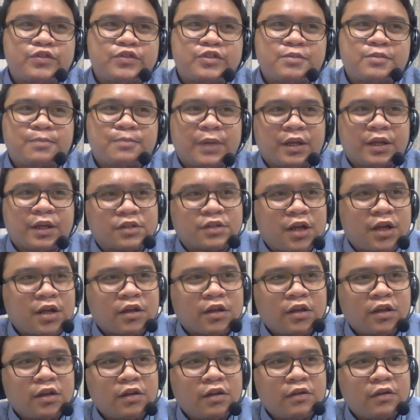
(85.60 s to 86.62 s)

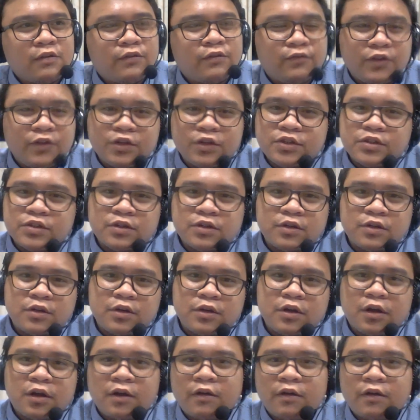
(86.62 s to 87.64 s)
spectacular
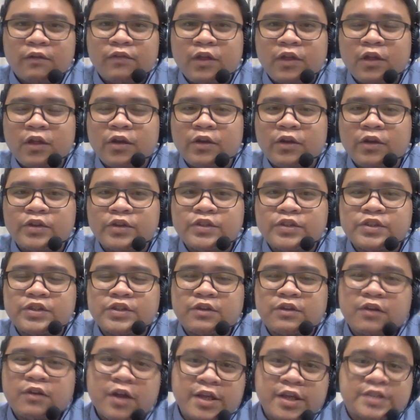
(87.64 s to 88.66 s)
feature of the Earth's
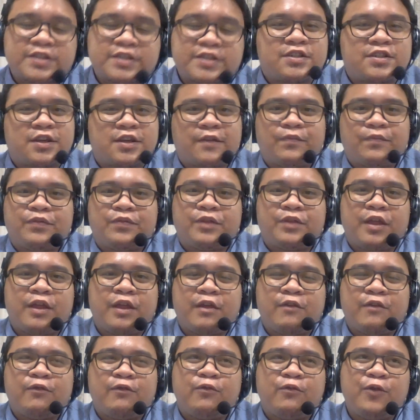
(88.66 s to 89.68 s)
crust.
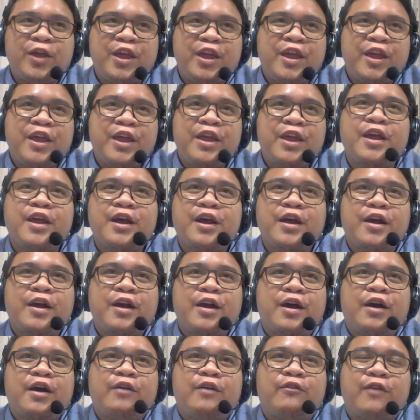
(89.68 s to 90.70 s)
If we
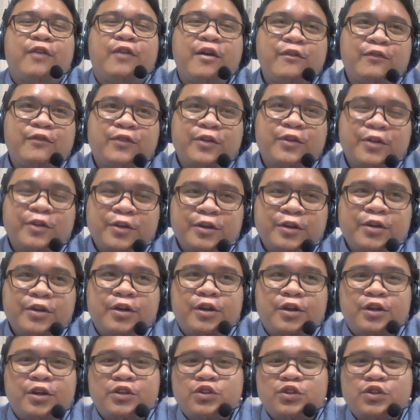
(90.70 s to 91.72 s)
refer
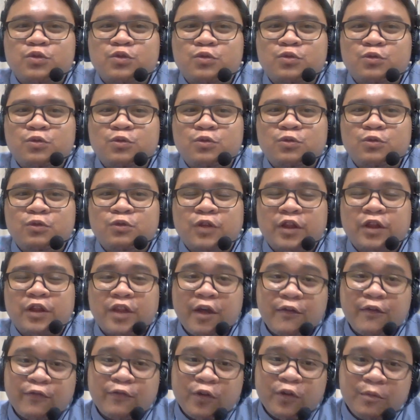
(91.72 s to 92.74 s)
to the
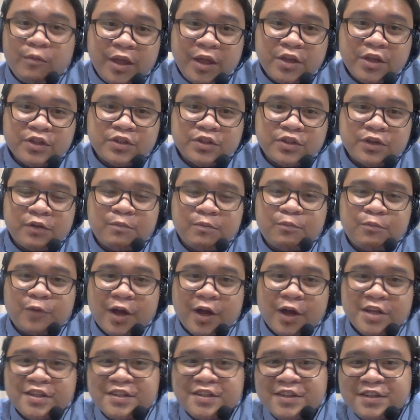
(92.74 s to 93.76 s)
deformation
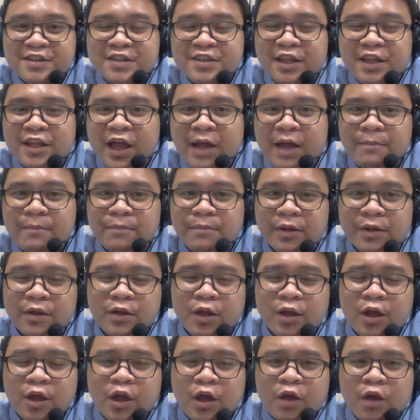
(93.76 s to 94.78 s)
processes that happen,
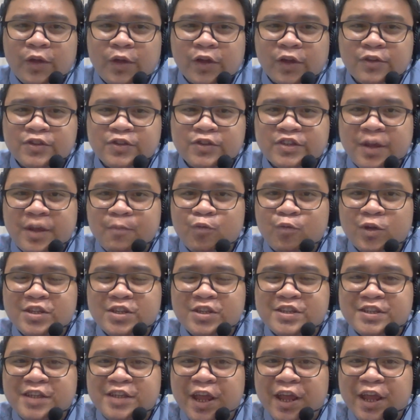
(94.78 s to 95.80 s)
we could somewhat
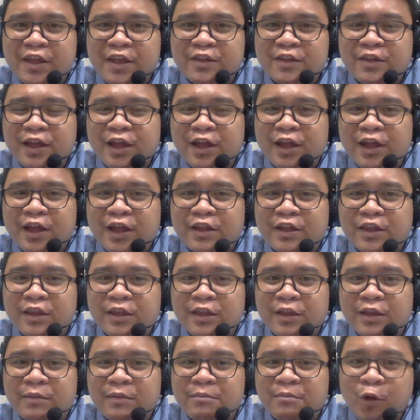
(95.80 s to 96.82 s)
say that
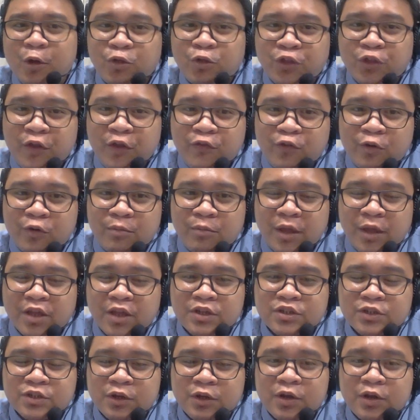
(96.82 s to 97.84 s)
mountain
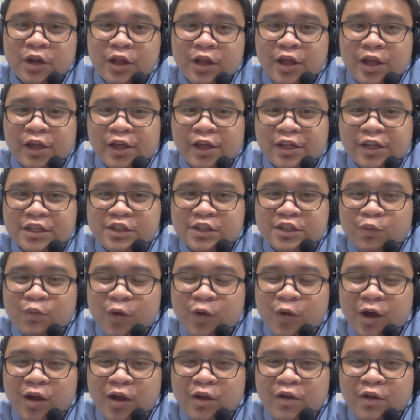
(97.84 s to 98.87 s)
formation is
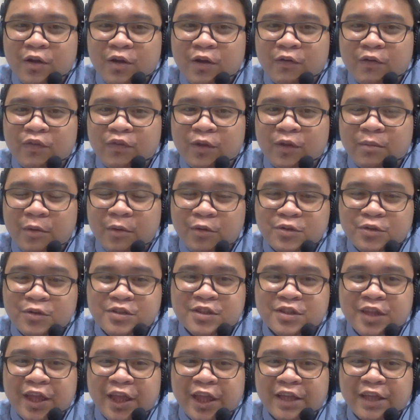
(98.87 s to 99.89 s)
one of the
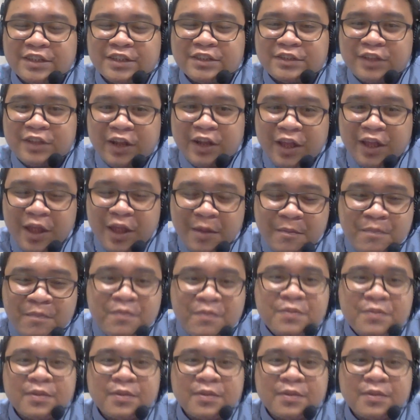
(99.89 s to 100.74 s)
most extreme